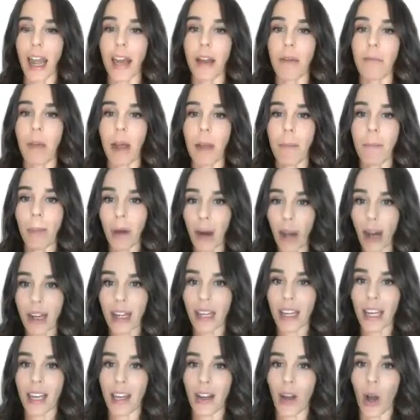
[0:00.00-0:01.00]
And my
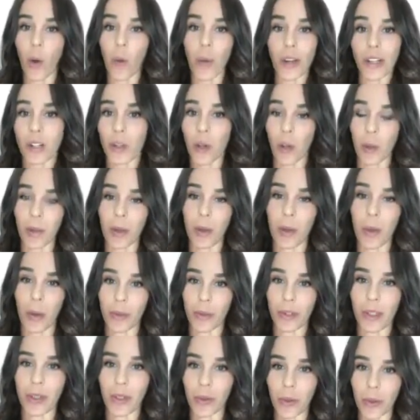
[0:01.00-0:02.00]
body always told me what
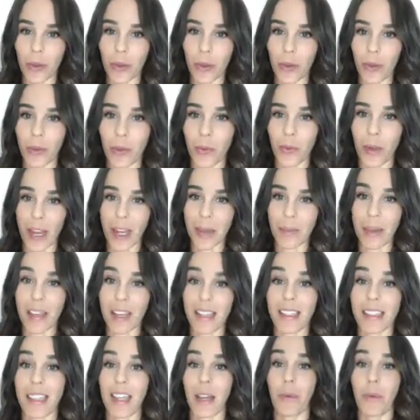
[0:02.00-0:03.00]
was the truth, right?
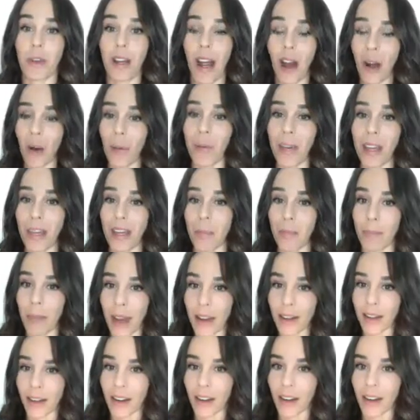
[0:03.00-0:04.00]
Because they would help me get
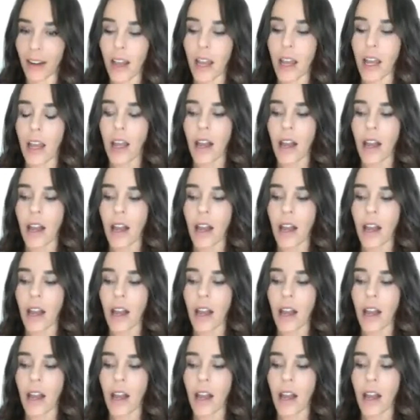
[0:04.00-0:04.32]
better.